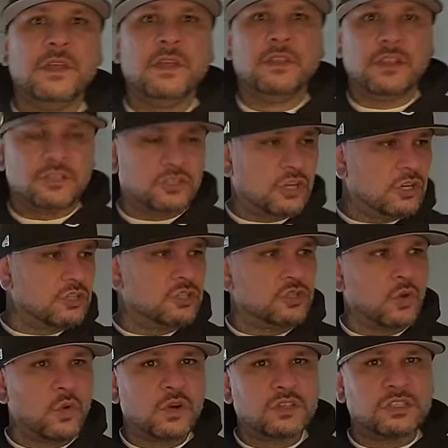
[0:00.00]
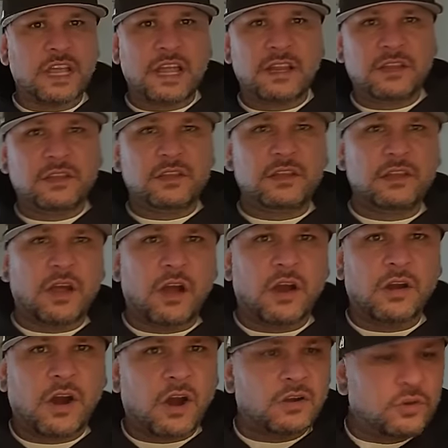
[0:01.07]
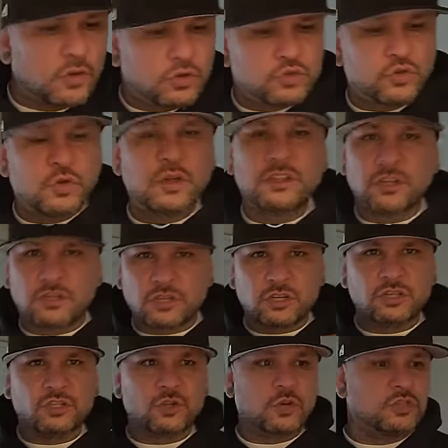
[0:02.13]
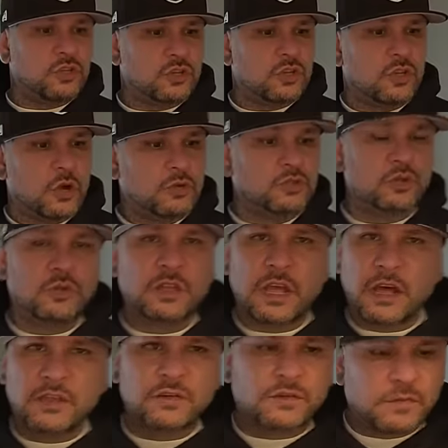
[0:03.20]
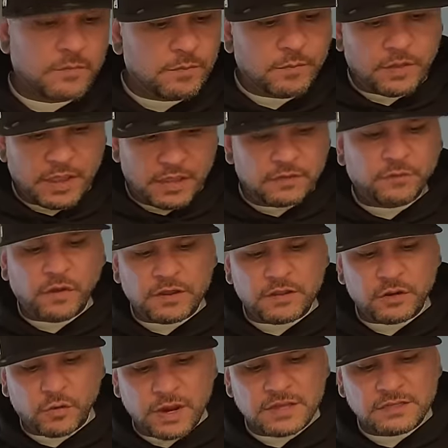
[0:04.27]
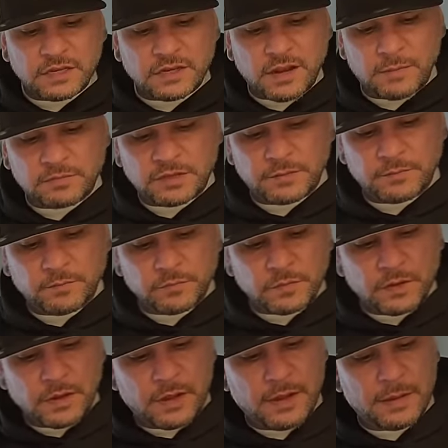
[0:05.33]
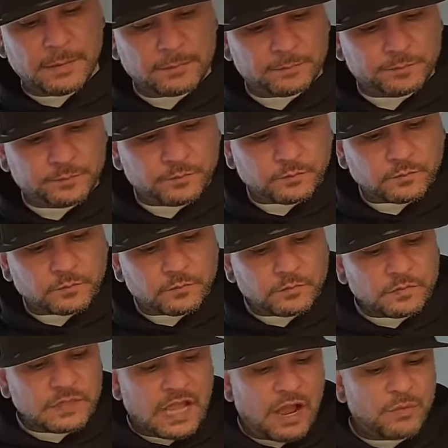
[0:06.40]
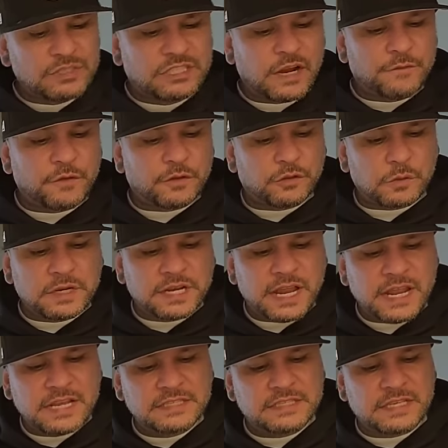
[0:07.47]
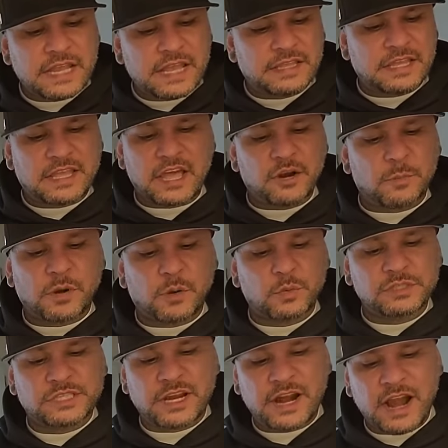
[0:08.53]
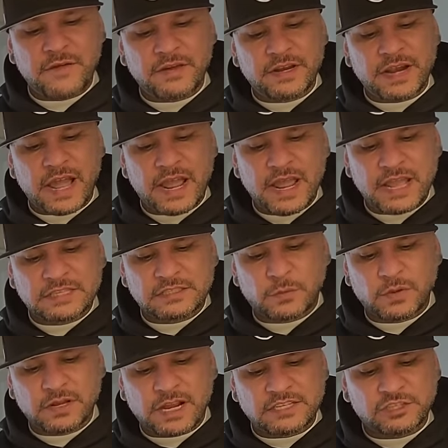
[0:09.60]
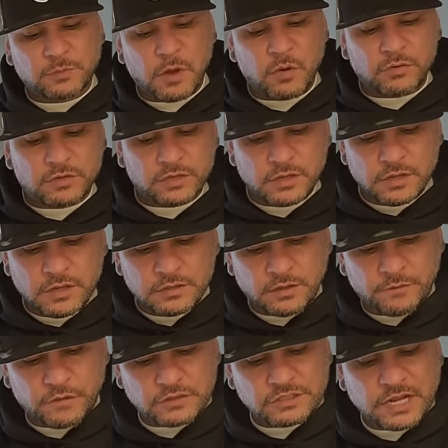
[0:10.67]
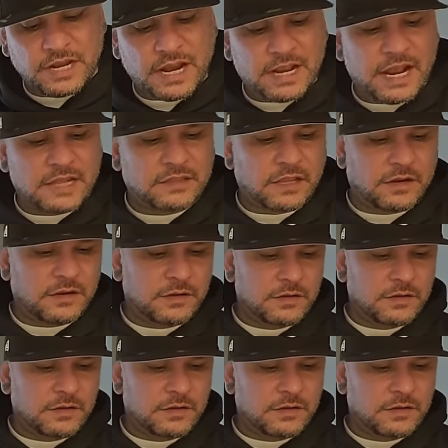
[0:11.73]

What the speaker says: There's certain stores that are neutral, and there's certain stores you can go to, and the others, it's fucking crazy in Compton. I was there for 3 days, and the ghetto bird was there every night, and someone got smoked the first night I got there.